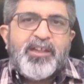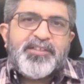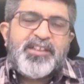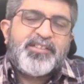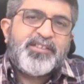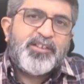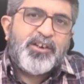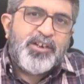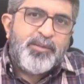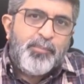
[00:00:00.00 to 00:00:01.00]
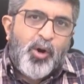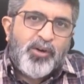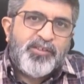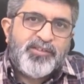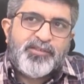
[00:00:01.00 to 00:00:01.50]
See, certain
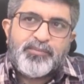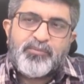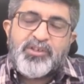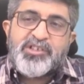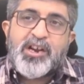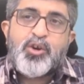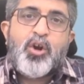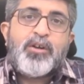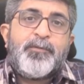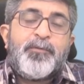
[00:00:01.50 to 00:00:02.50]
bonds which are not